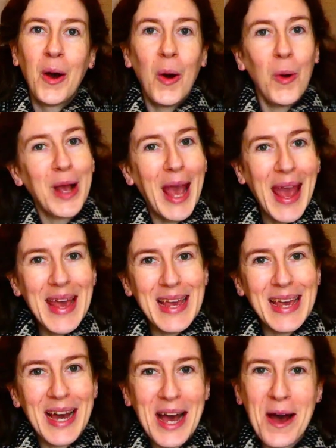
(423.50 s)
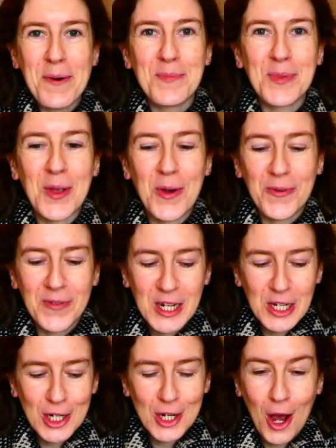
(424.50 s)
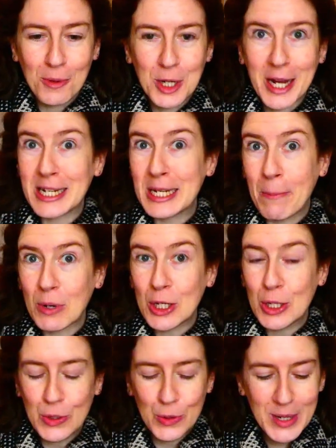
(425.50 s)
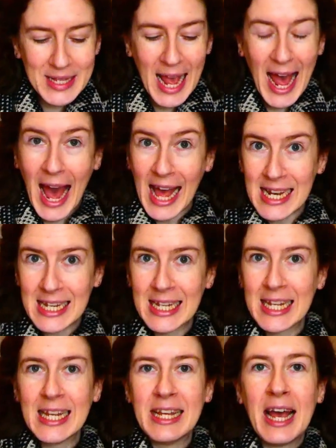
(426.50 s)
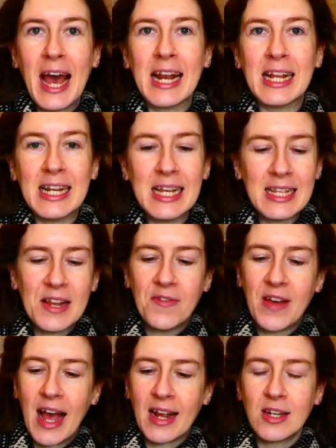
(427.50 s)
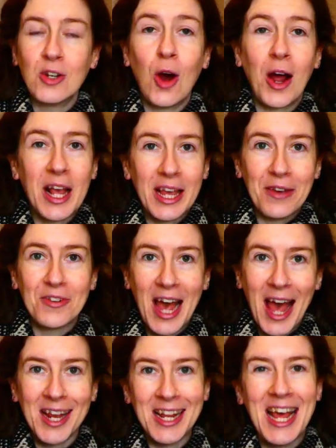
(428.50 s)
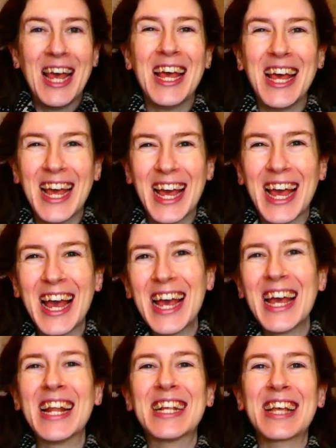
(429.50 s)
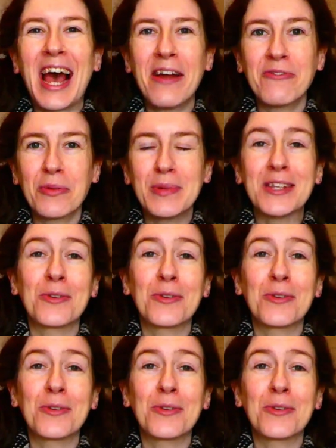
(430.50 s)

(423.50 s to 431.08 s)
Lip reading: Okay, so finished object number 2 is a hat. And it is in fact not a gift hat. It is a hat for me.